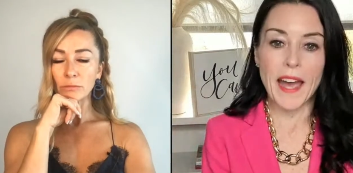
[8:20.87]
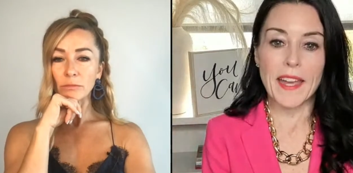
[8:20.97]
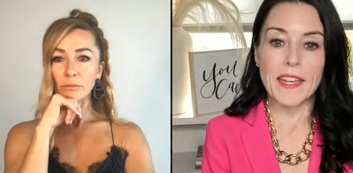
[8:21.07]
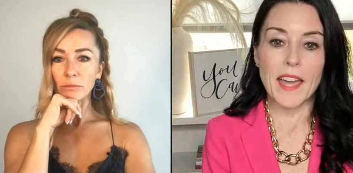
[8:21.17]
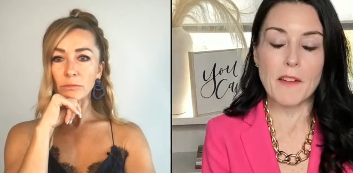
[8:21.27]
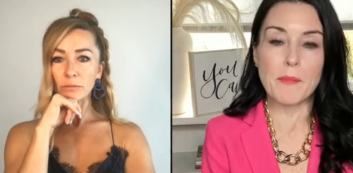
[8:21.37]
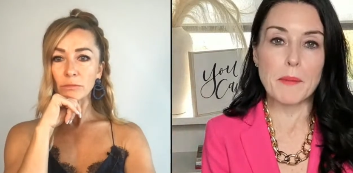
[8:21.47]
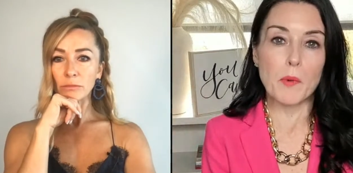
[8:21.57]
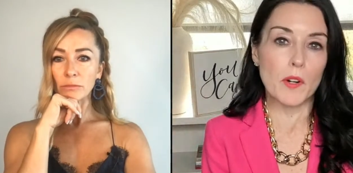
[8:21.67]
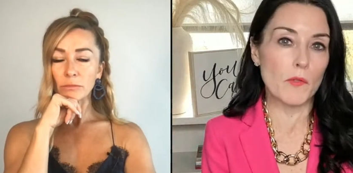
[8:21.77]
Speaker 1: I have made
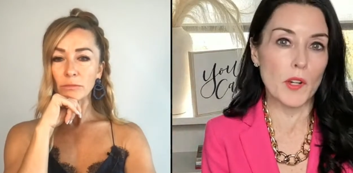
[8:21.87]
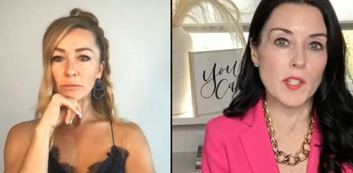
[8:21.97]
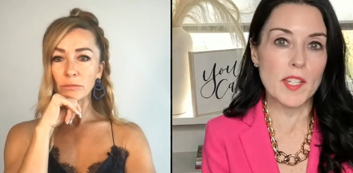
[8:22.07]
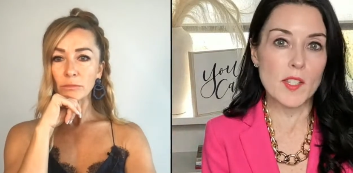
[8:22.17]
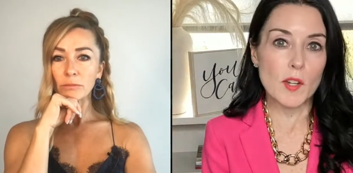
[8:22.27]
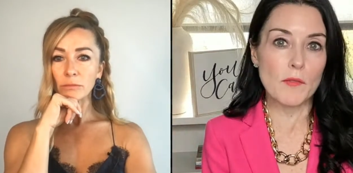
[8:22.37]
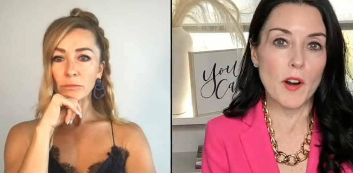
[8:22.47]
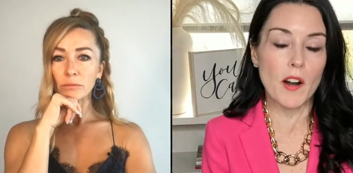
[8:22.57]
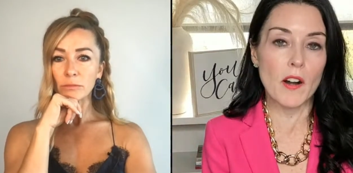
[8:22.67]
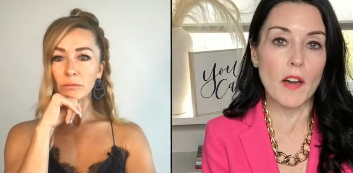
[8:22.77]
more in royalties so
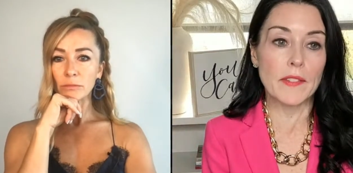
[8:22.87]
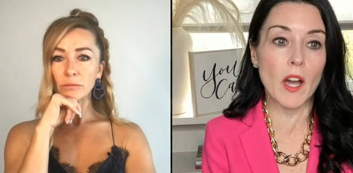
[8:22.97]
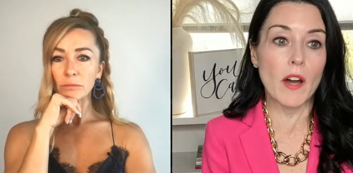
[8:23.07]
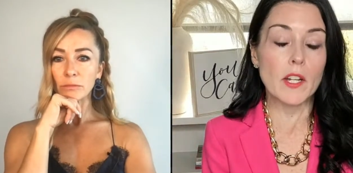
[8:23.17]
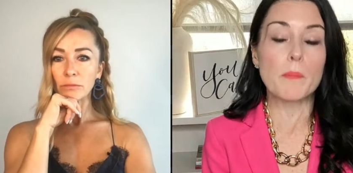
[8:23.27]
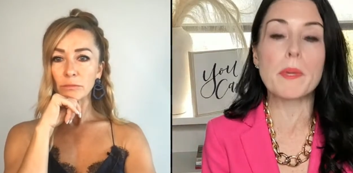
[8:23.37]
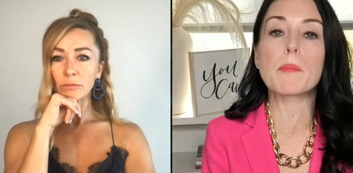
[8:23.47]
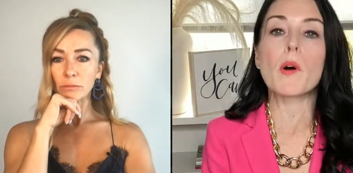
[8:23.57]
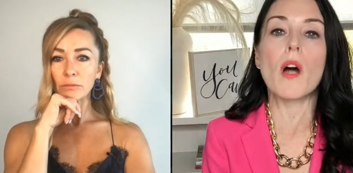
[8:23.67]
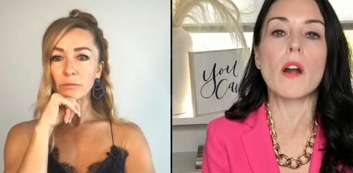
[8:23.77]
far on the audio.
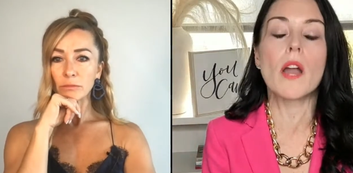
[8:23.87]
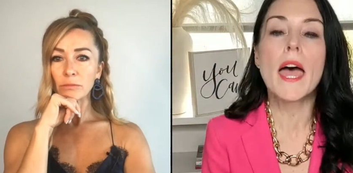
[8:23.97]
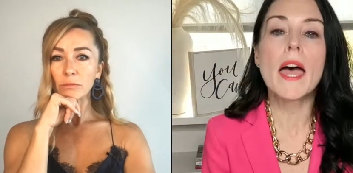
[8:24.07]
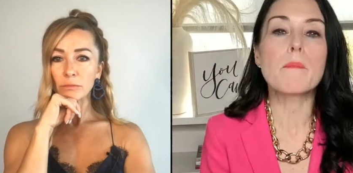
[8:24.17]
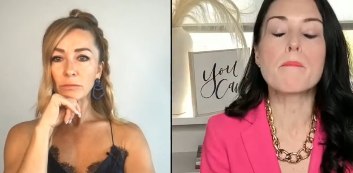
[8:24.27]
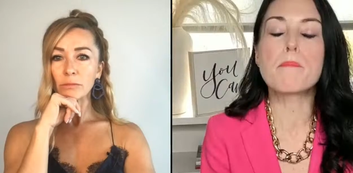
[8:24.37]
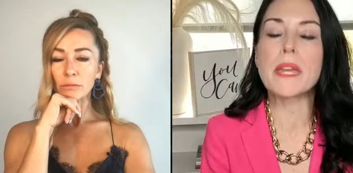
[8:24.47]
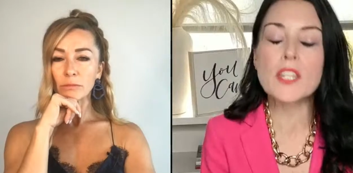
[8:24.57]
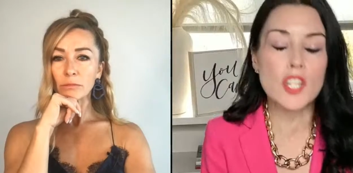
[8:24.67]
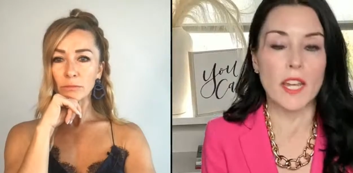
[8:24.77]
People are
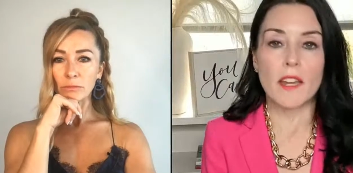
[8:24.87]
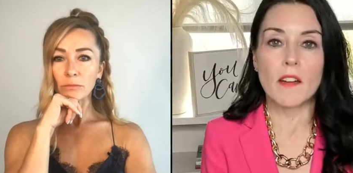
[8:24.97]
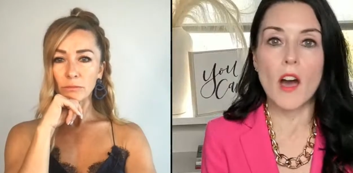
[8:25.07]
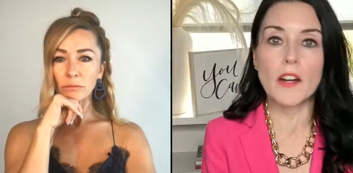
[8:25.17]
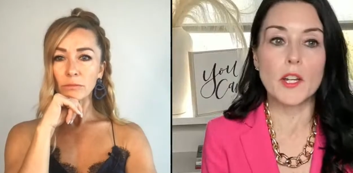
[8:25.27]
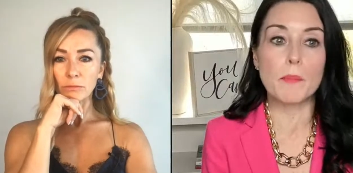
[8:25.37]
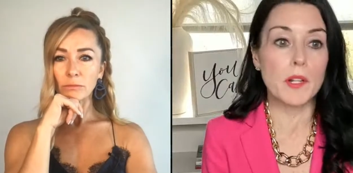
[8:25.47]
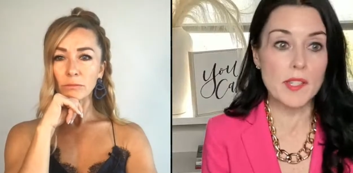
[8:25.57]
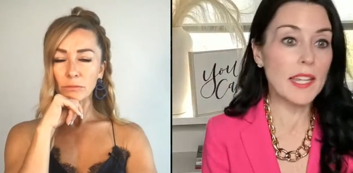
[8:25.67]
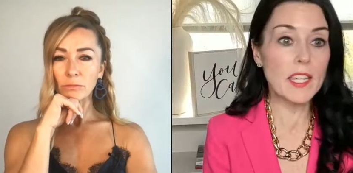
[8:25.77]
binging
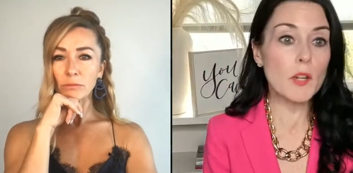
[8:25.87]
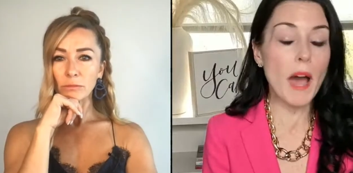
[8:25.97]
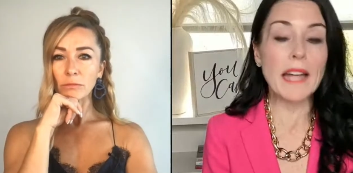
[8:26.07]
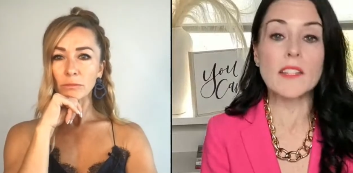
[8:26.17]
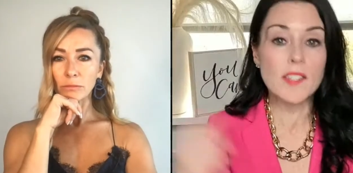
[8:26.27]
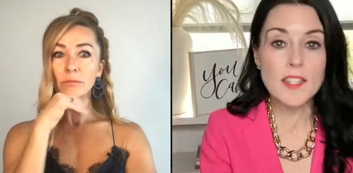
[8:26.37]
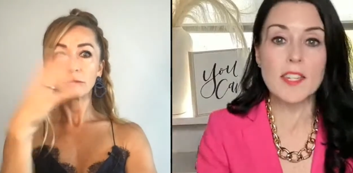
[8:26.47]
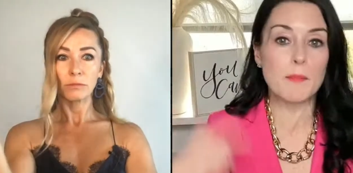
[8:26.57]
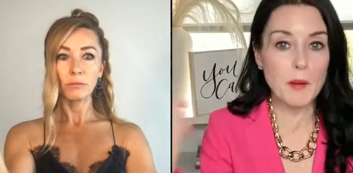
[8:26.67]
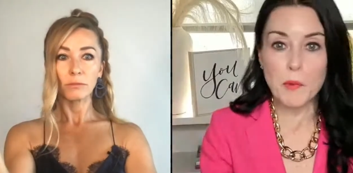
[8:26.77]
audiobooks like you i listen to
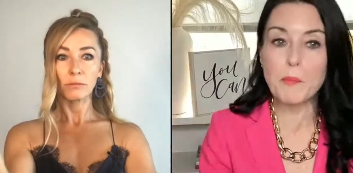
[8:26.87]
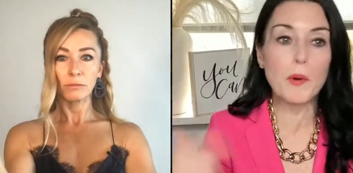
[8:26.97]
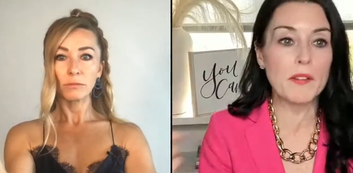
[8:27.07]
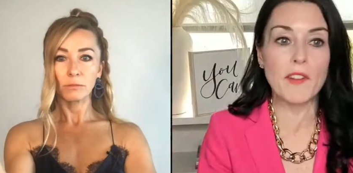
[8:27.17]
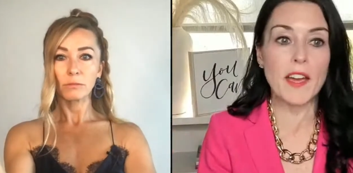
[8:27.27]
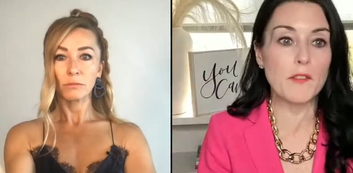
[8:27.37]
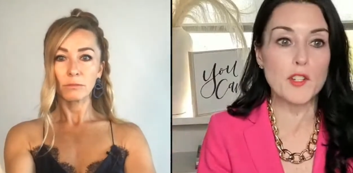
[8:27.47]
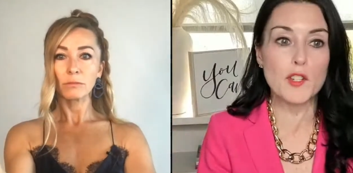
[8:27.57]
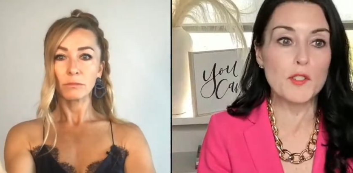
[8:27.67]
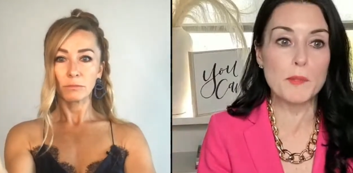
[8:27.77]
them on 1.5 or
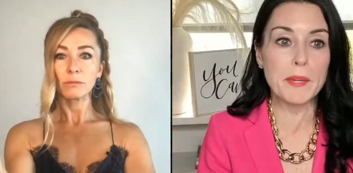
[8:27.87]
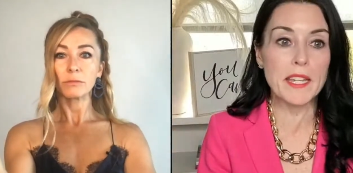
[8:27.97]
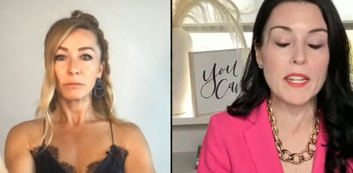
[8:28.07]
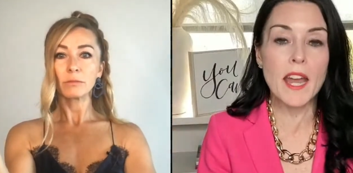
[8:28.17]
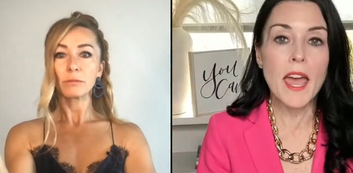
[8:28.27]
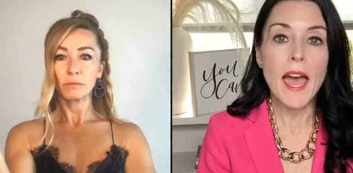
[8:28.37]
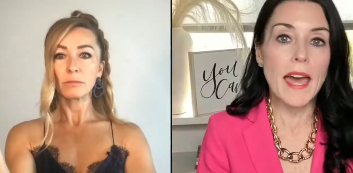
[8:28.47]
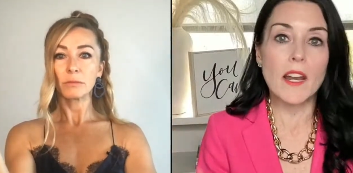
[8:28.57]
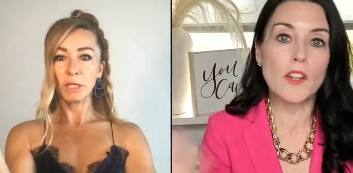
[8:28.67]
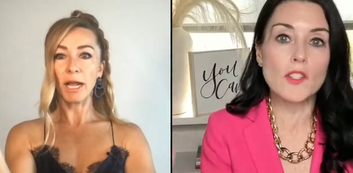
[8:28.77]
2 speed
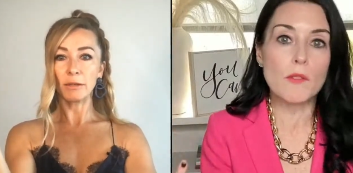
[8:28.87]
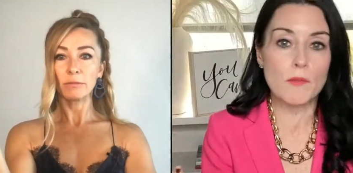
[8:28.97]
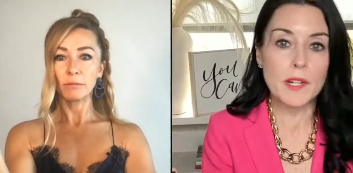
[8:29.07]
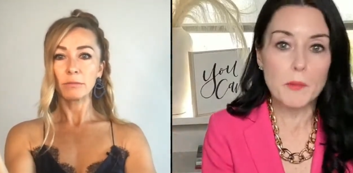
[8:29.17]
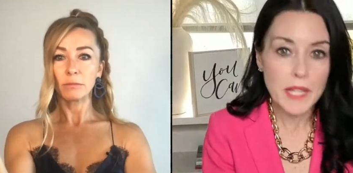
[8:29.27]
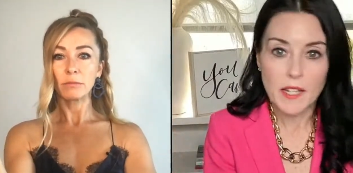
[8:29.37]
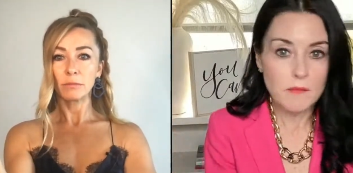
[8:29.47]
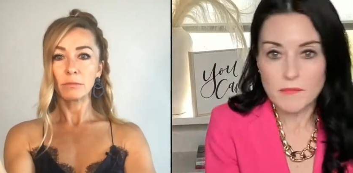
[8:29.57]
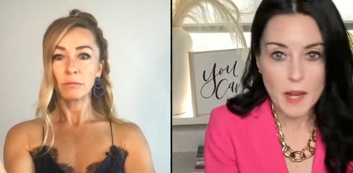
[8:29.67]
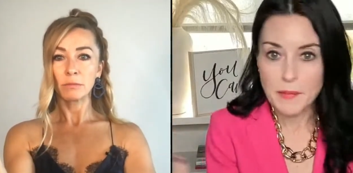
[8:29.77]
and i'll yeah. do three a week
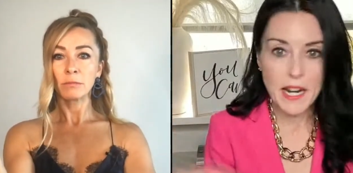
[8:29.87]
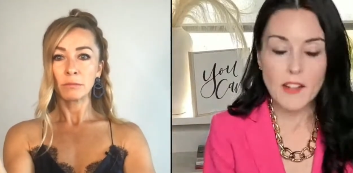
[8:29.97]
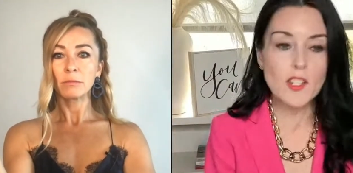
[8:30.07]
i mean i'll